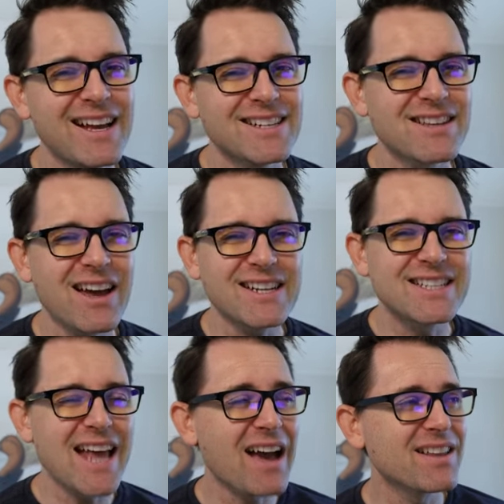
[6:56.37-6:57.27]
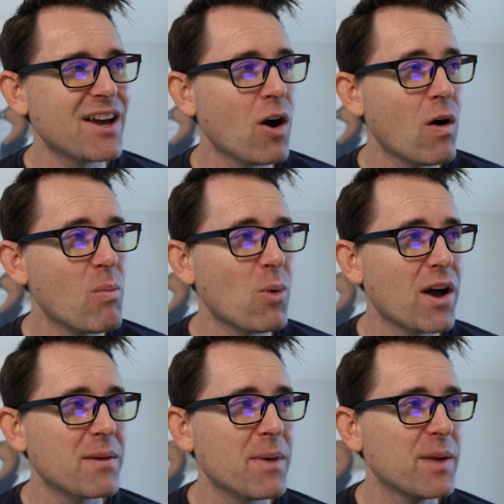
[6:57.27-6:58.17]
It's not exactly a home
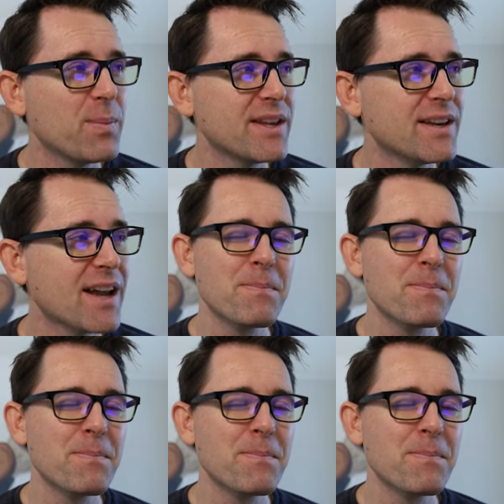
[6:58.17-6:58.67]
run in my opinion.